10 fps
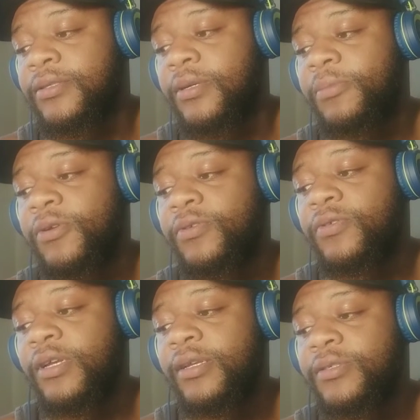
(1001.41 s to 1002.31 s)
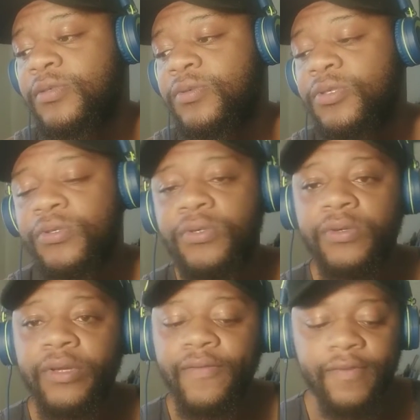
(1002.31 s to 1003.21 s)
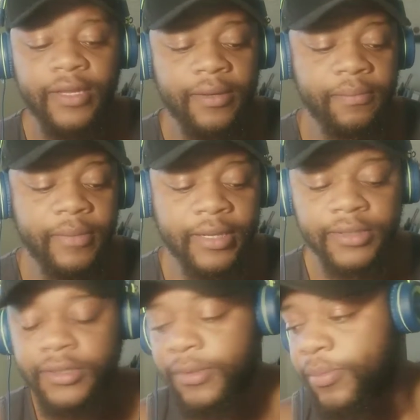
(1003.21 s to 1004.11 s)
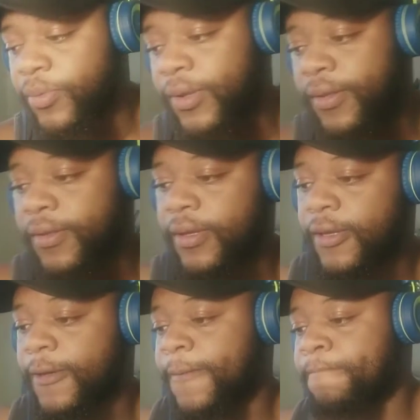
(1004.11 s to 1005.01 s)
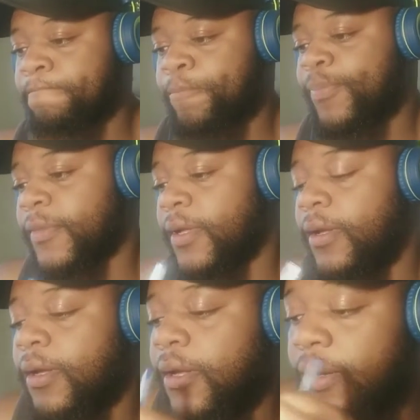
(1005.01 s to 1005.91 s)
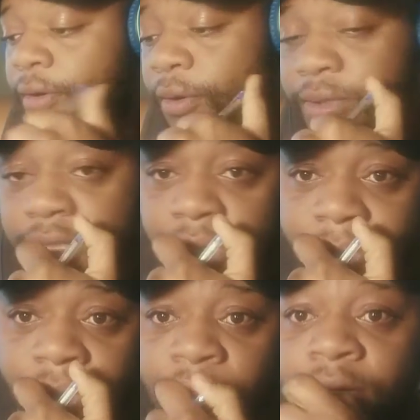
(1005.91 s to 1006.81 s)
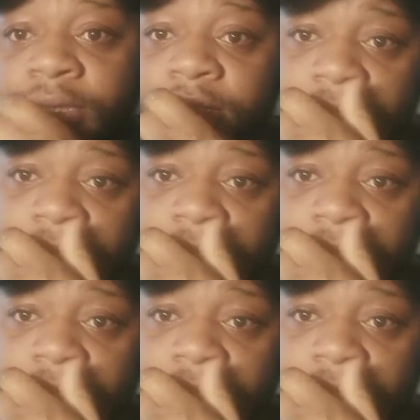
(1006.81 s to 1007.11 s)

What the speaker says: So I'm not really too sure if that matchup with Rose Namajunas is